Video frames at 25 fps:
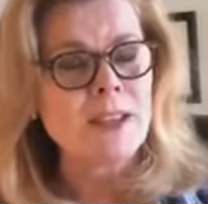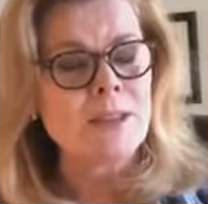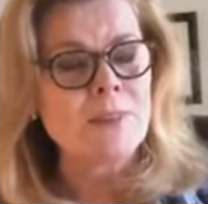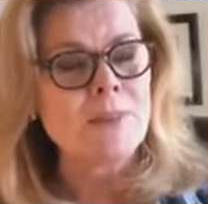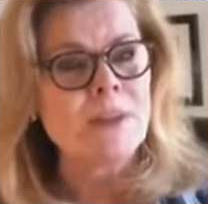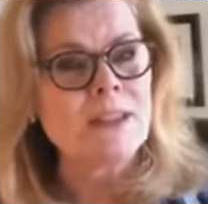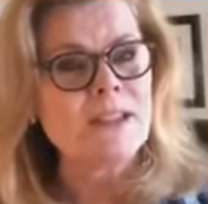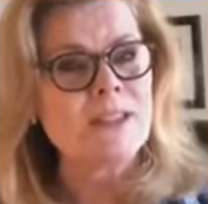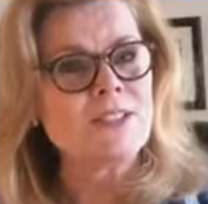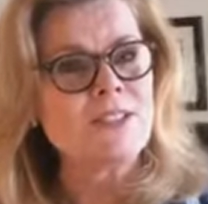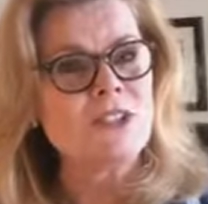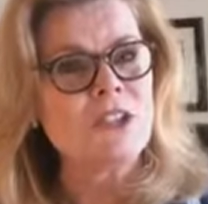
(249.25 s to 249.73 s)

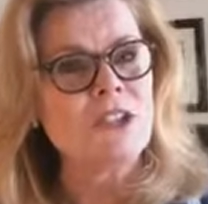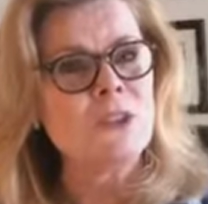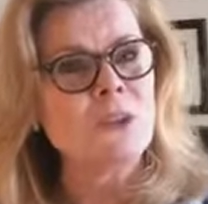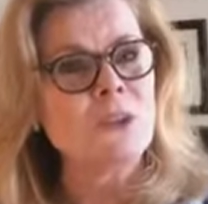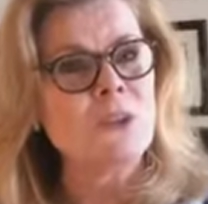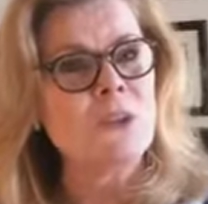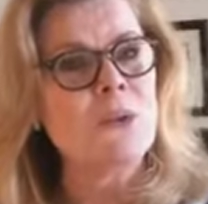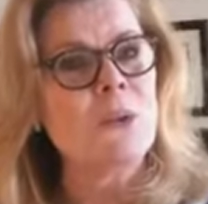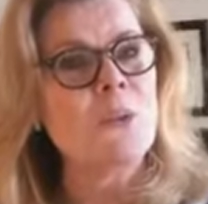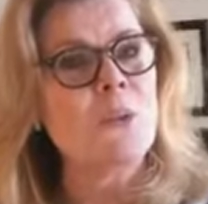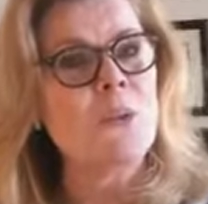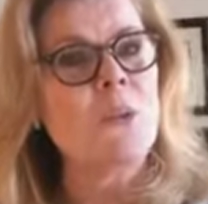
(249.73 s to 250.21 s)
Because you
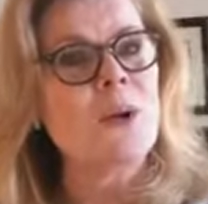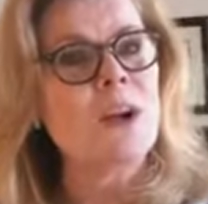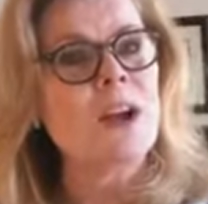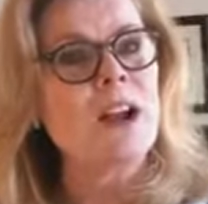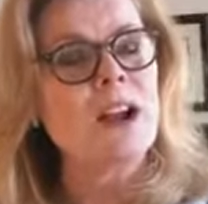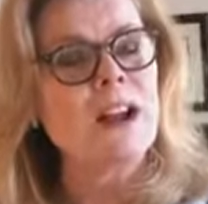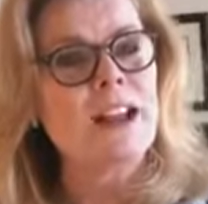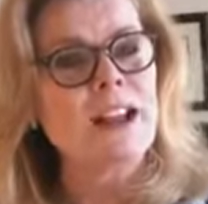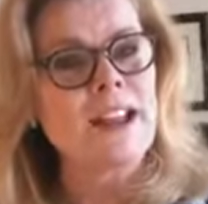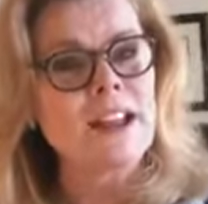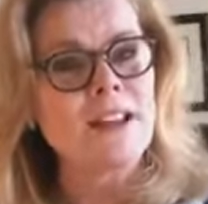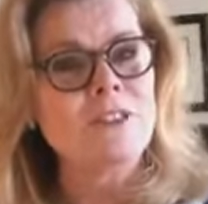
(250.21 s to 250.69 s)
know, what
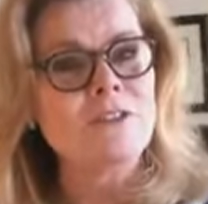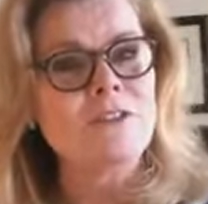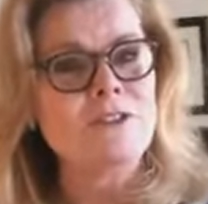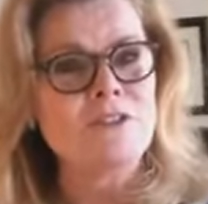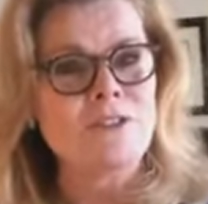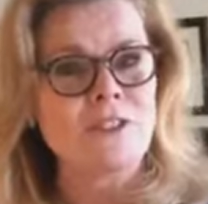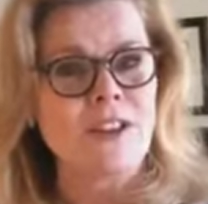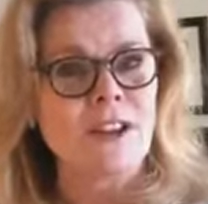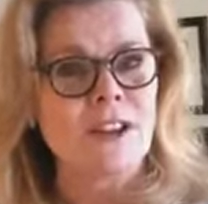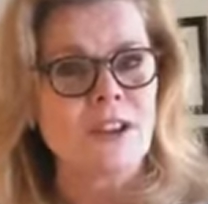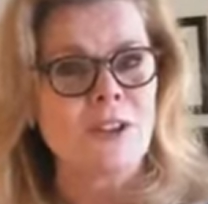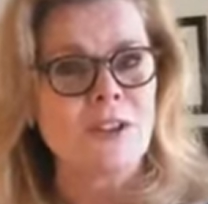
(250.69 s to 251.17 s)
I have
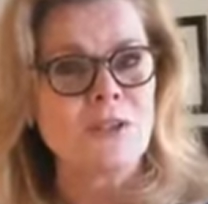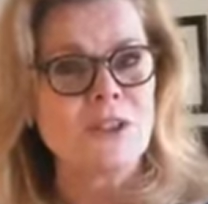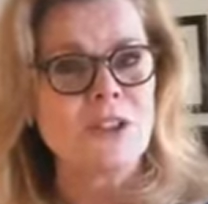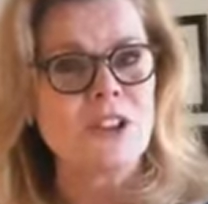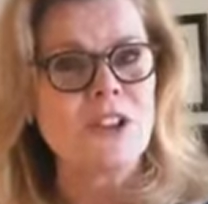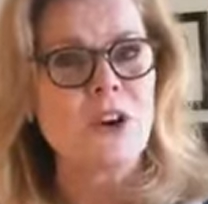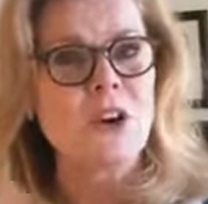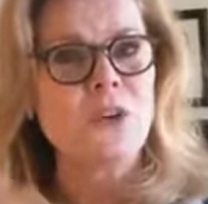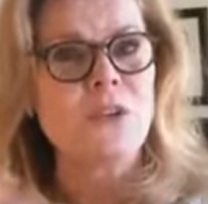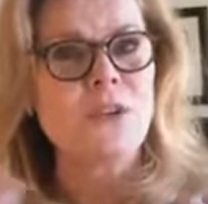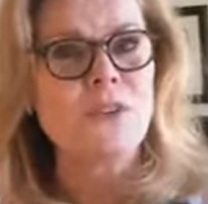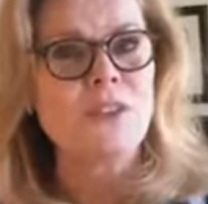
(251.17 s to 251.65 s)
found
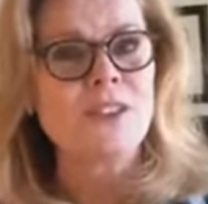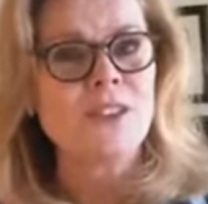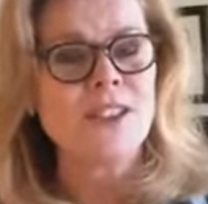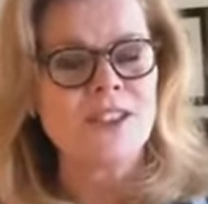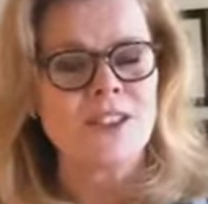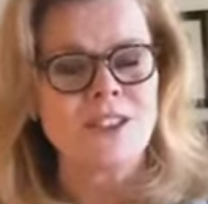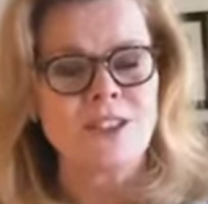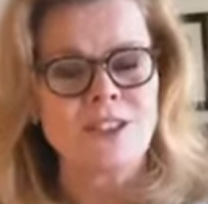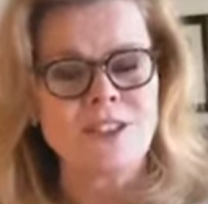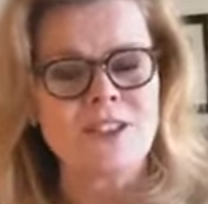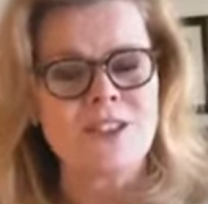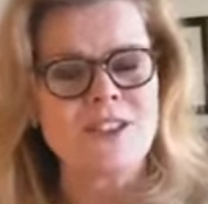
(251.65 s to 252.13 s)
over the
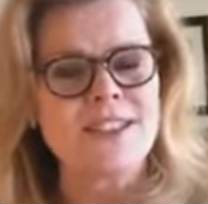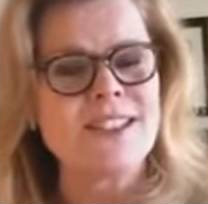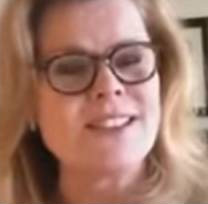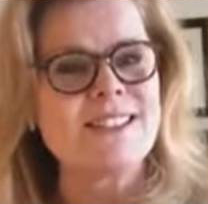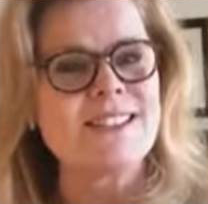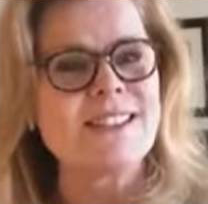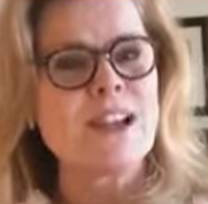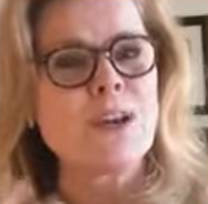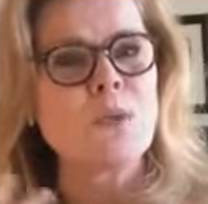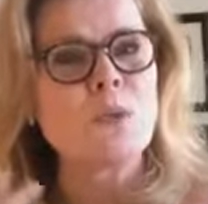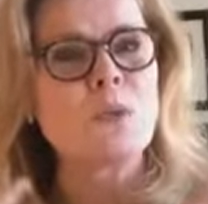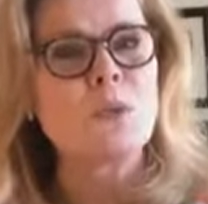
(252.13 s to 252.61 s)
years is
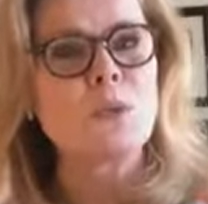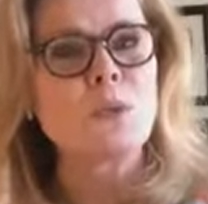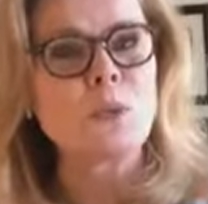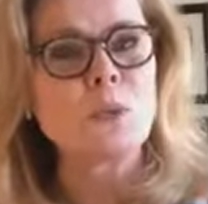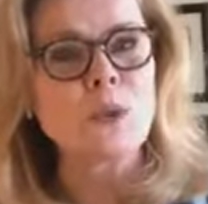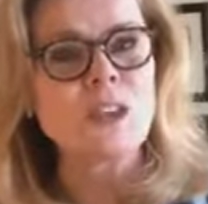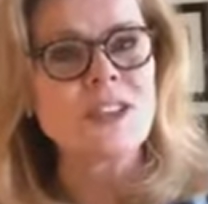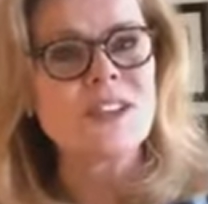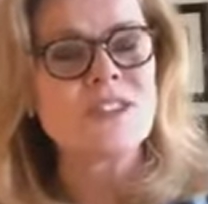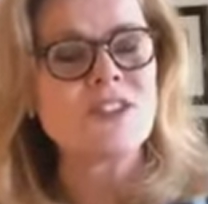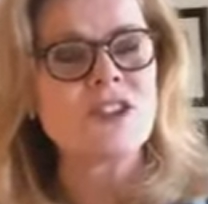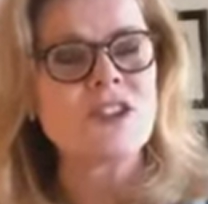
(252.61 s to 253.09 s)
that when
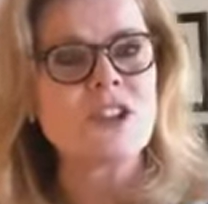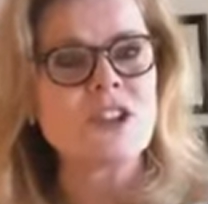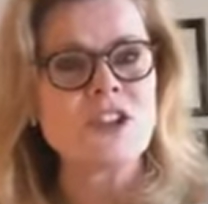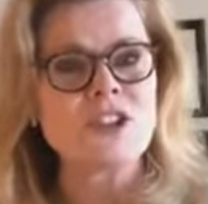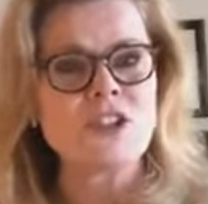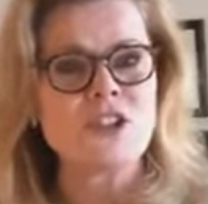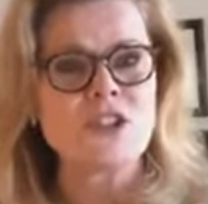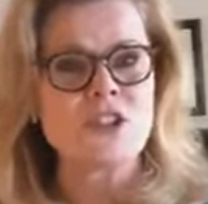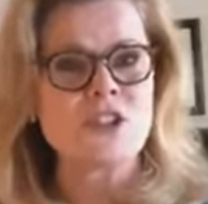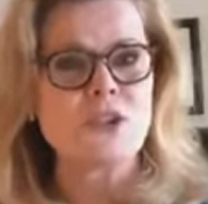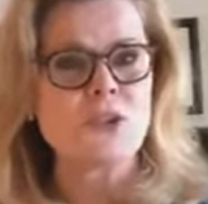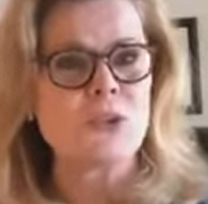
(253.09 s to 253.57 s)
we
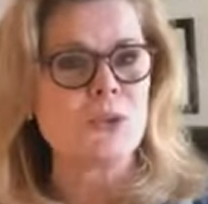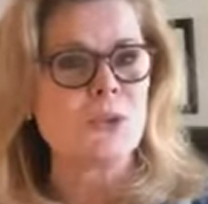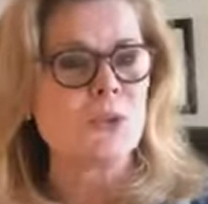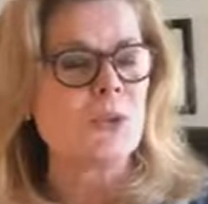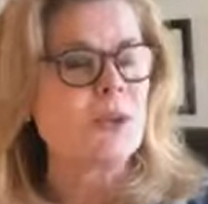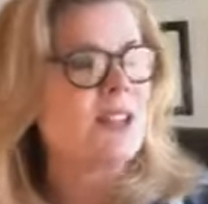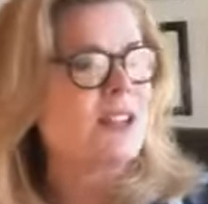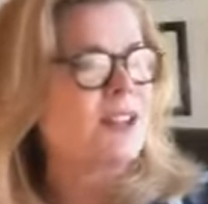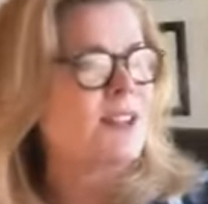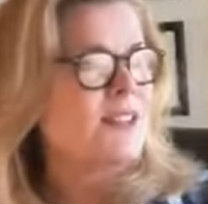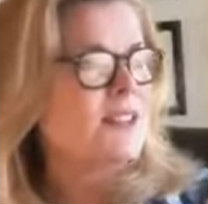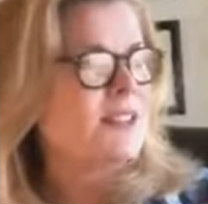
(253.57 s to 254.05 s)
start to
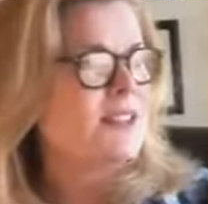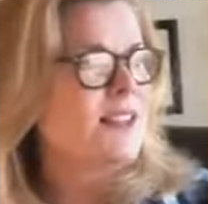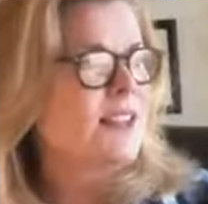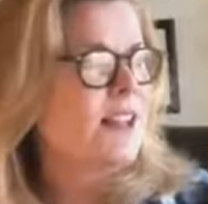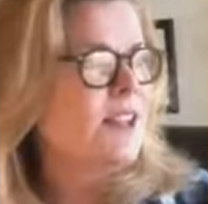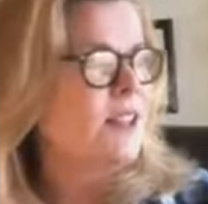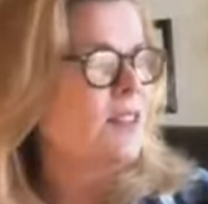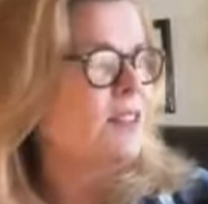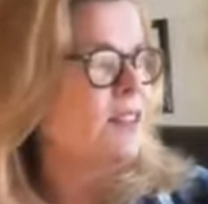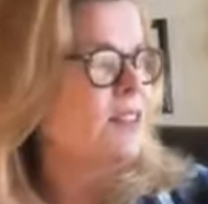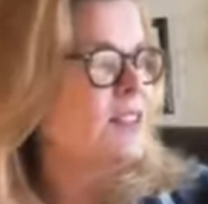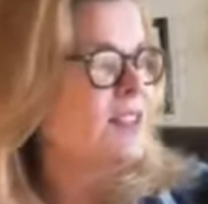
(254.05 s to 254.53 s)
say,